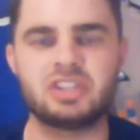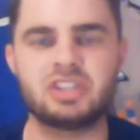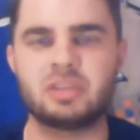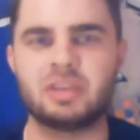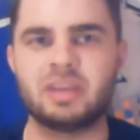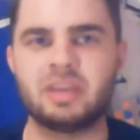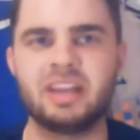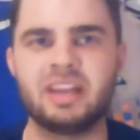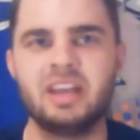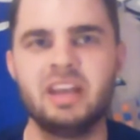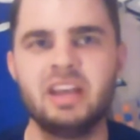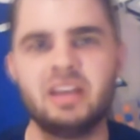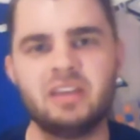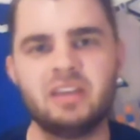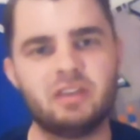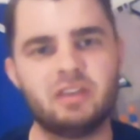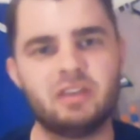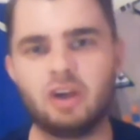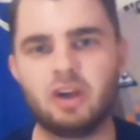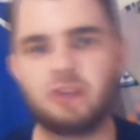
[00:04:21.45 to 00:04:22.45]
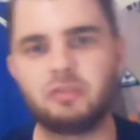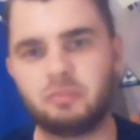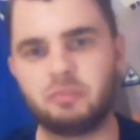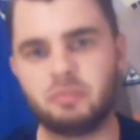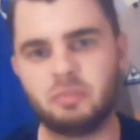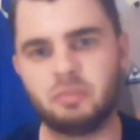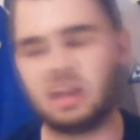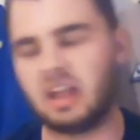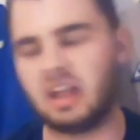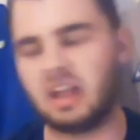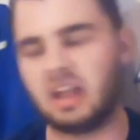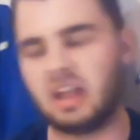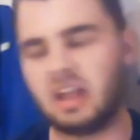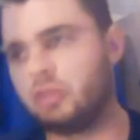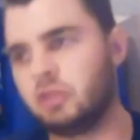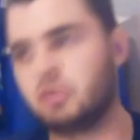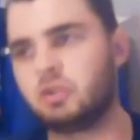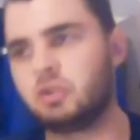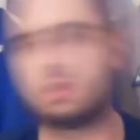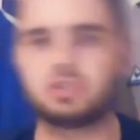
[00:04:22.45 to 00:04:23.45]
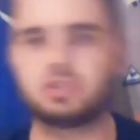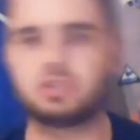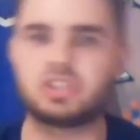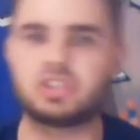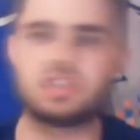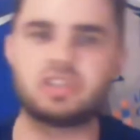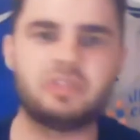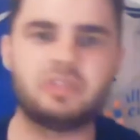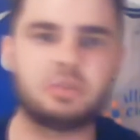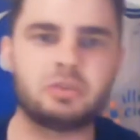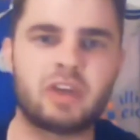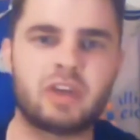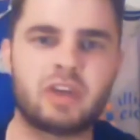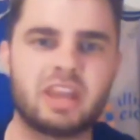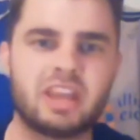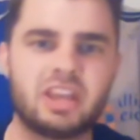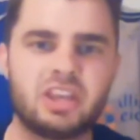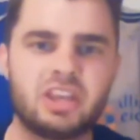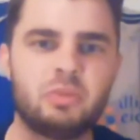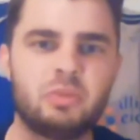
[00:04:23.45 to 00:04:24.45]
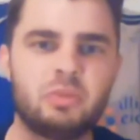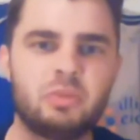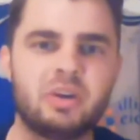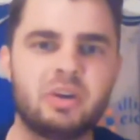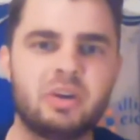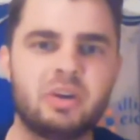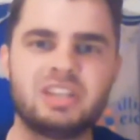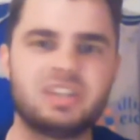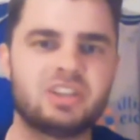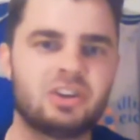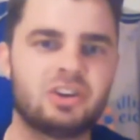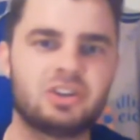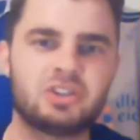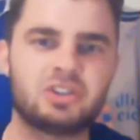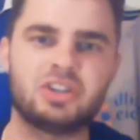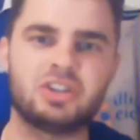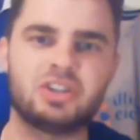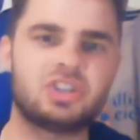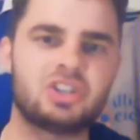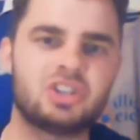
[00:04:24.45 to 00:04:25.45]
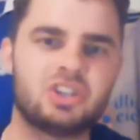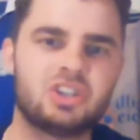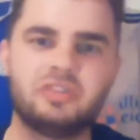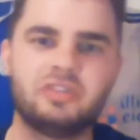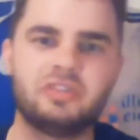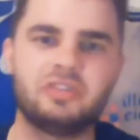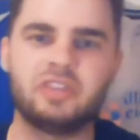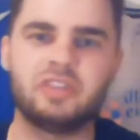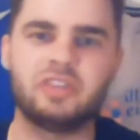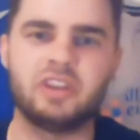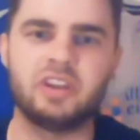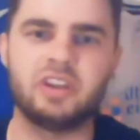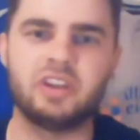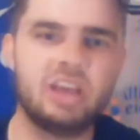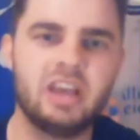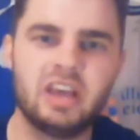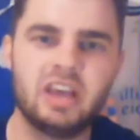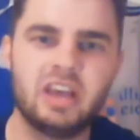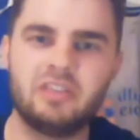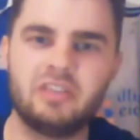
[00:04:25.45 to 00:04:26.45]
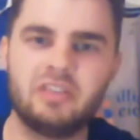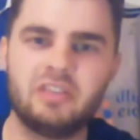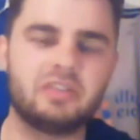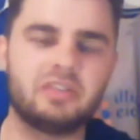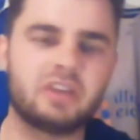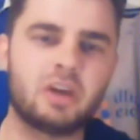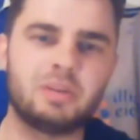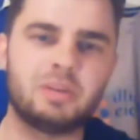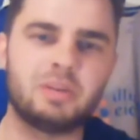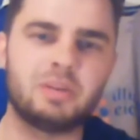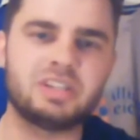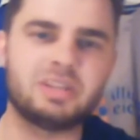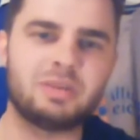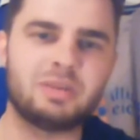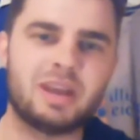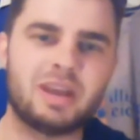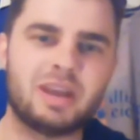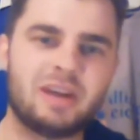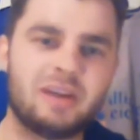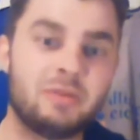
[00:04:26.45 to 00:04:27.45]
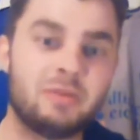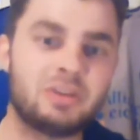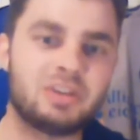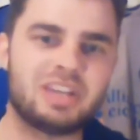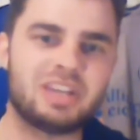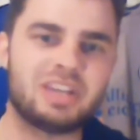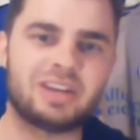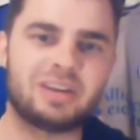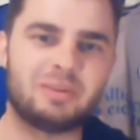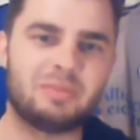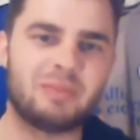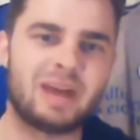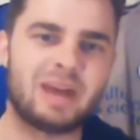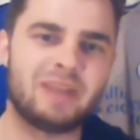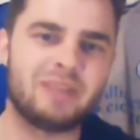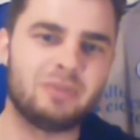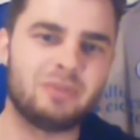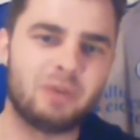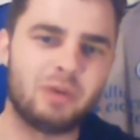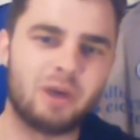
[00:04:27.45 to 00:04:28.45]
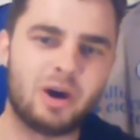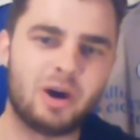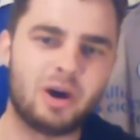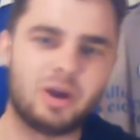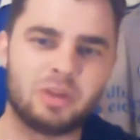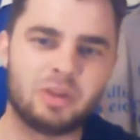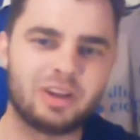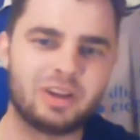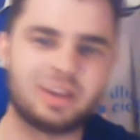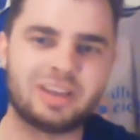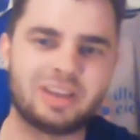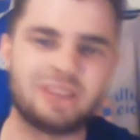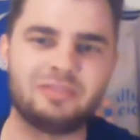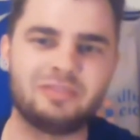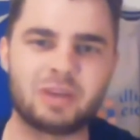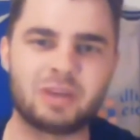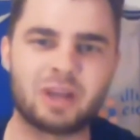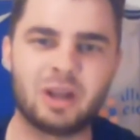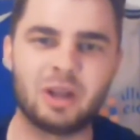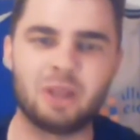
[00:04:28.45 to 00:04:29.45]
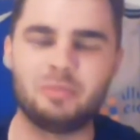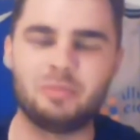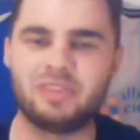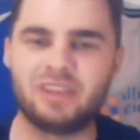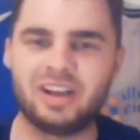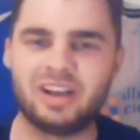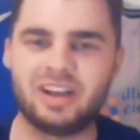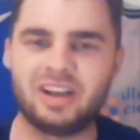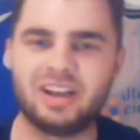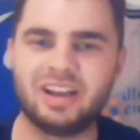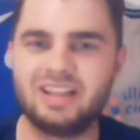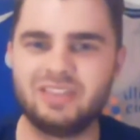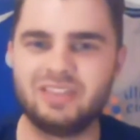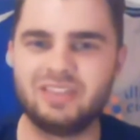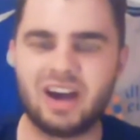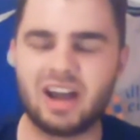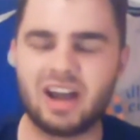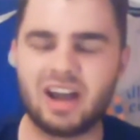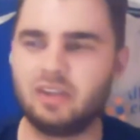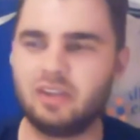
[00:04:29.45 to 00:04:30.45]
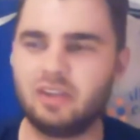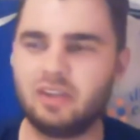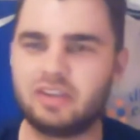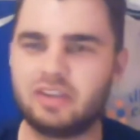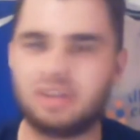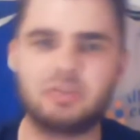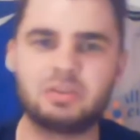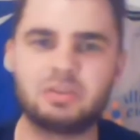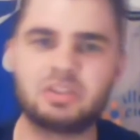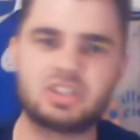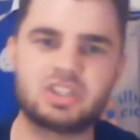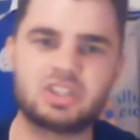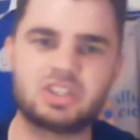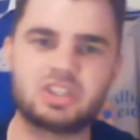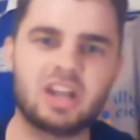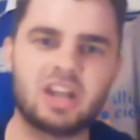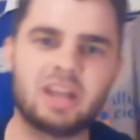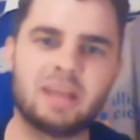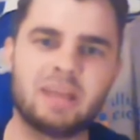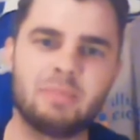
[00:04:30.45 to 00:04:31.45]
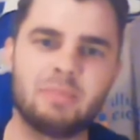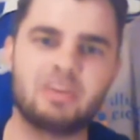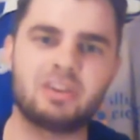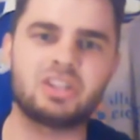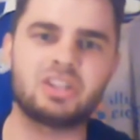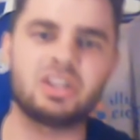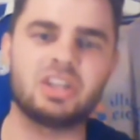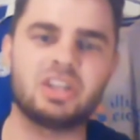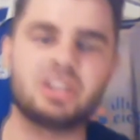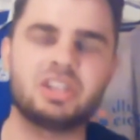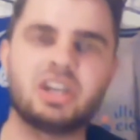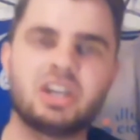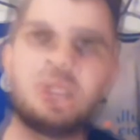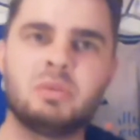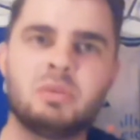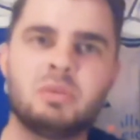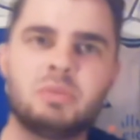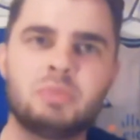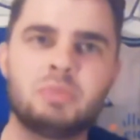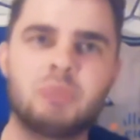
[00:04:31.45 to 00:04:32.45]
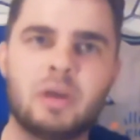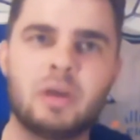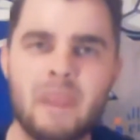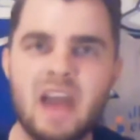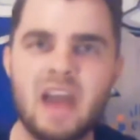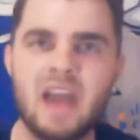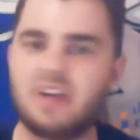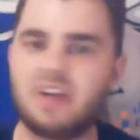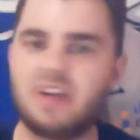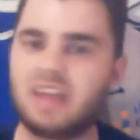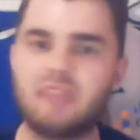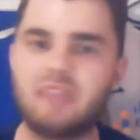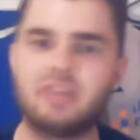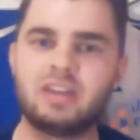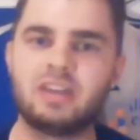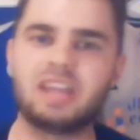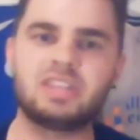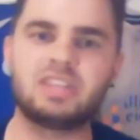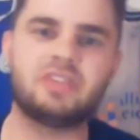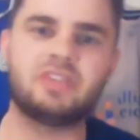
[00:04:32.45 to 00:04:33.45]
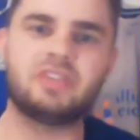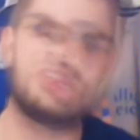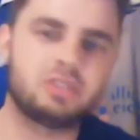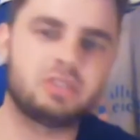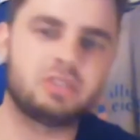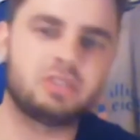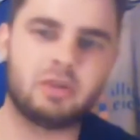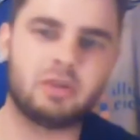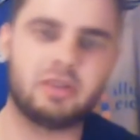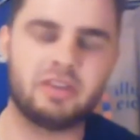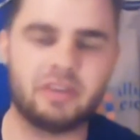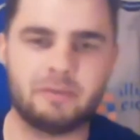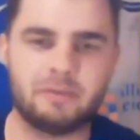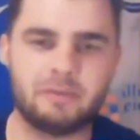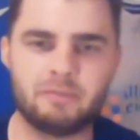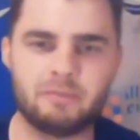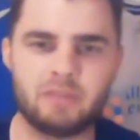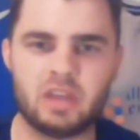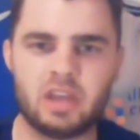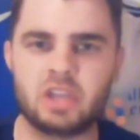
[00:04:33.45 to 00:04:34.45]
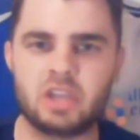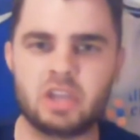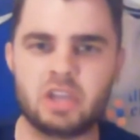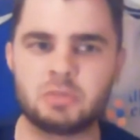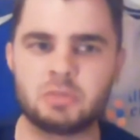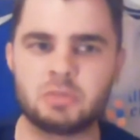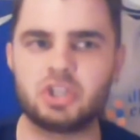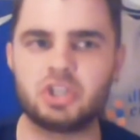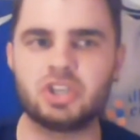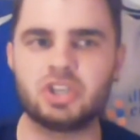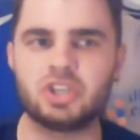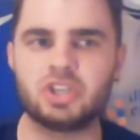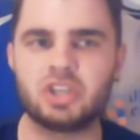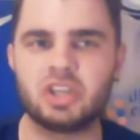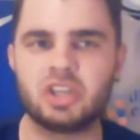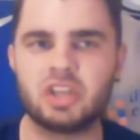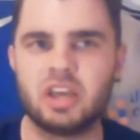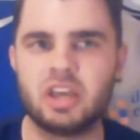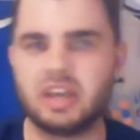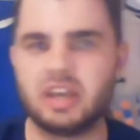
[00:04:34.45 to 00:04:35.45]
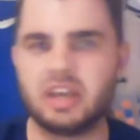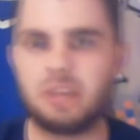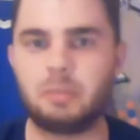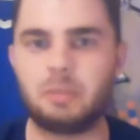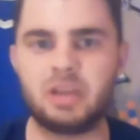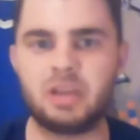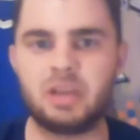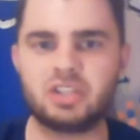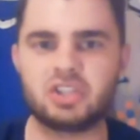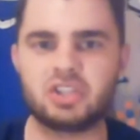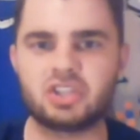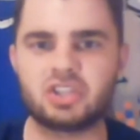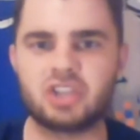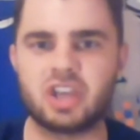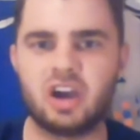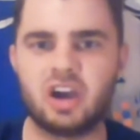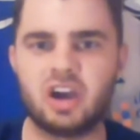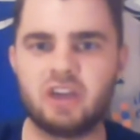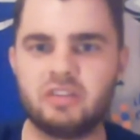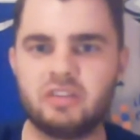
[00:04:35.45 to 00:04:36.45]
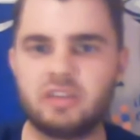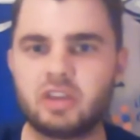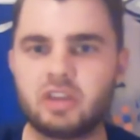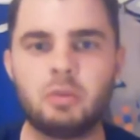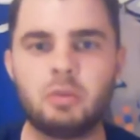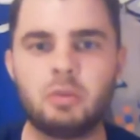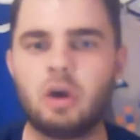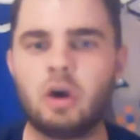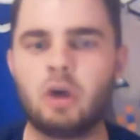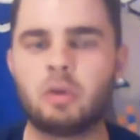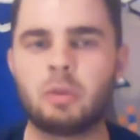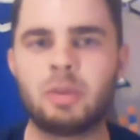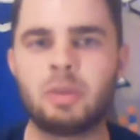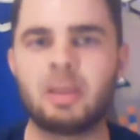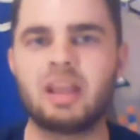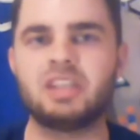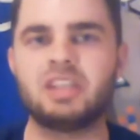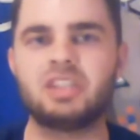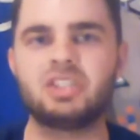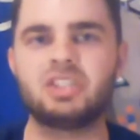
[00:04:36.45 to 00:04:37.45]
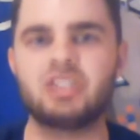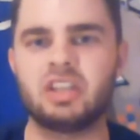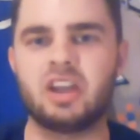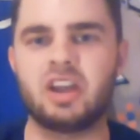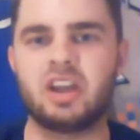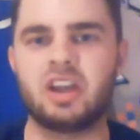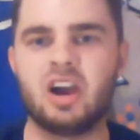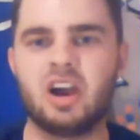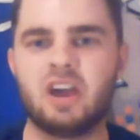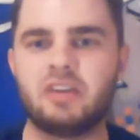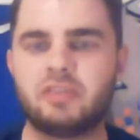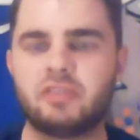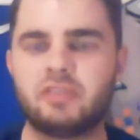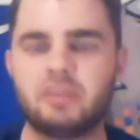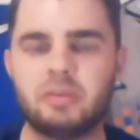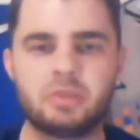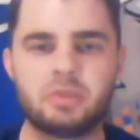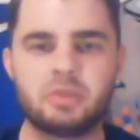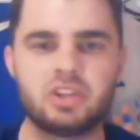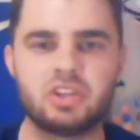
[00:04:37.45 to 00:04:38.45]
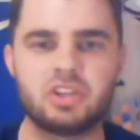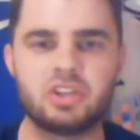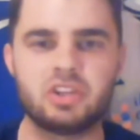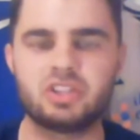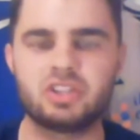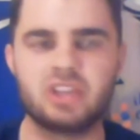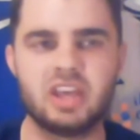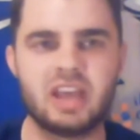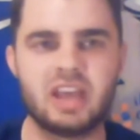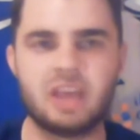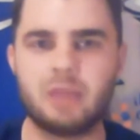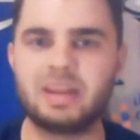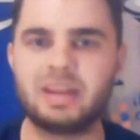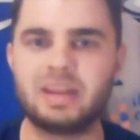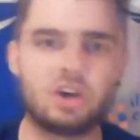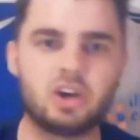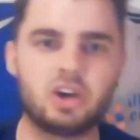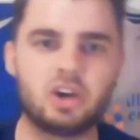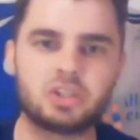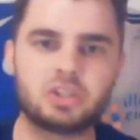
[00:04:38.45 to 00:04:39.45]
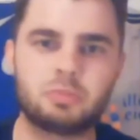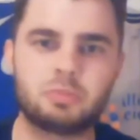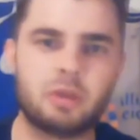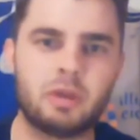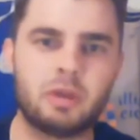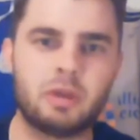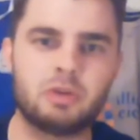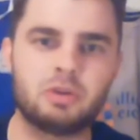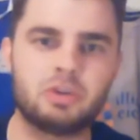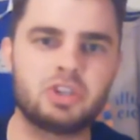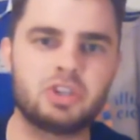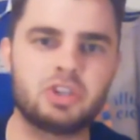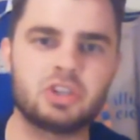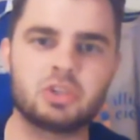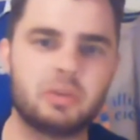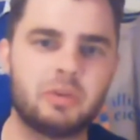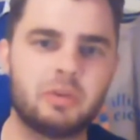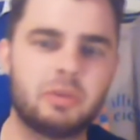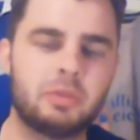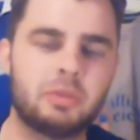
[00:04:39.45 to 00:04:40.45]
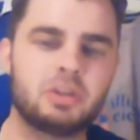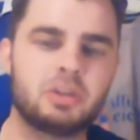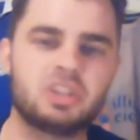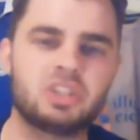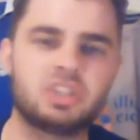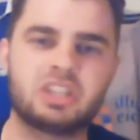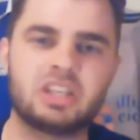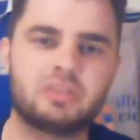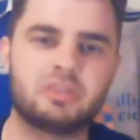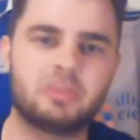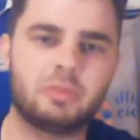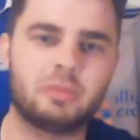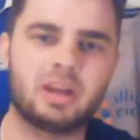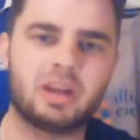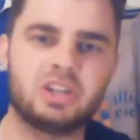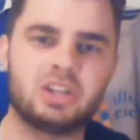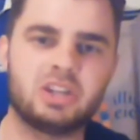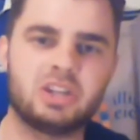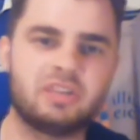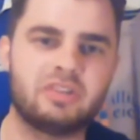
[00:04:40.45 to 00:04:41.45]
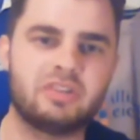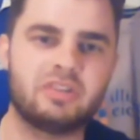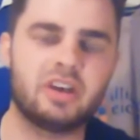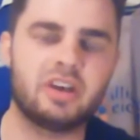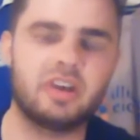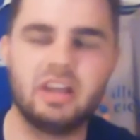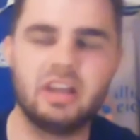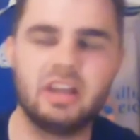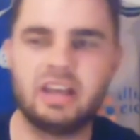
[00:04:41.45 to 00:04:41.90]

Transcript: I mean, for a lot of like neutrals and stuff, it was great humour, his ostrich stuff, and the, the comments he made about most ignorant man in the world. But looking from a club that but I love it. It was slightly embarrassing at times, but I think every Leicester fan will tell you that as much as now Pearson's gone and the club will hold a place in our heart for him because I mean he got us promotions, one of our most successful managers ever.